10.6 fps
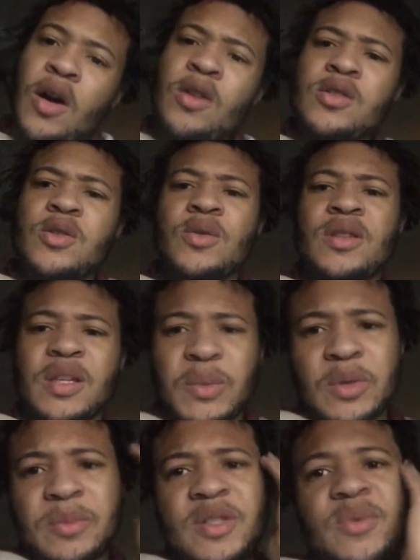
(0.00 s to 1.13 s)
Also, I think
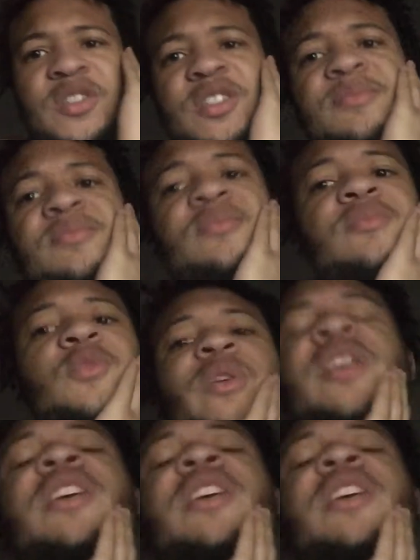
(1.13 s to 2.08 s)
we're going to be switching up the way the